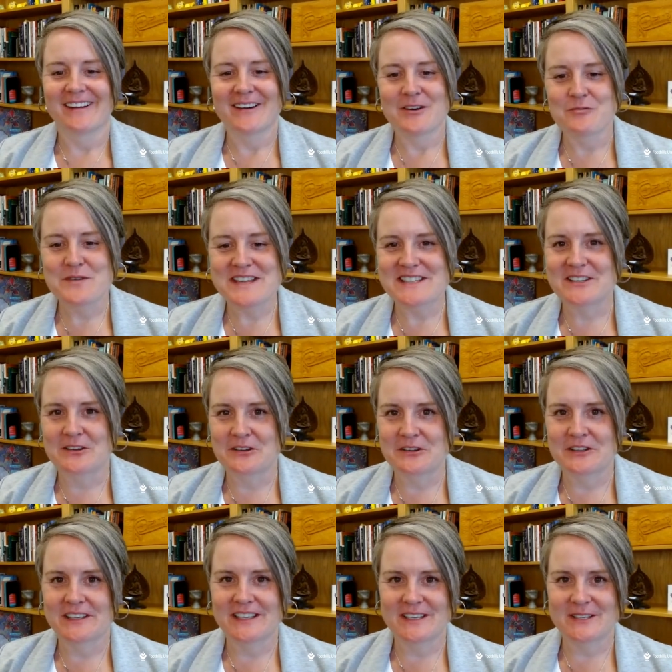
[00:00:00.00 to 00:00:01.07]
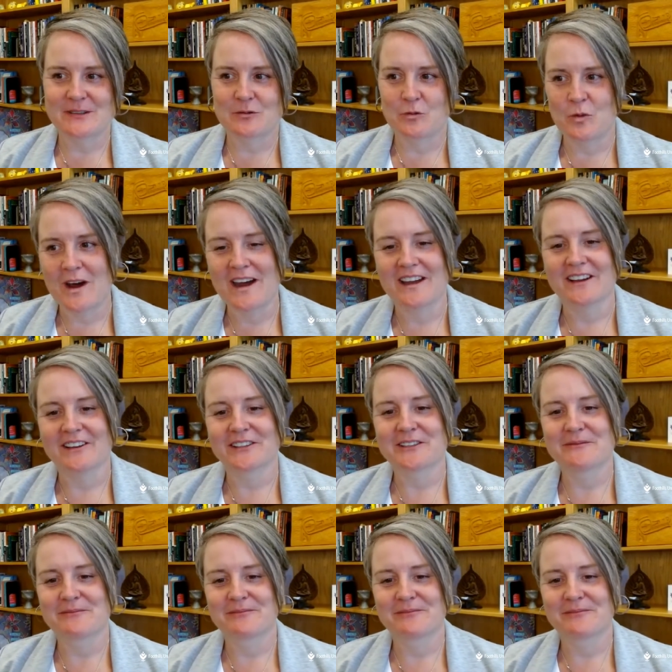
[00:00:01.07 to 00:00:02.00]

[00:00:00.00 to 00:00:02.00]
A weasel is wild.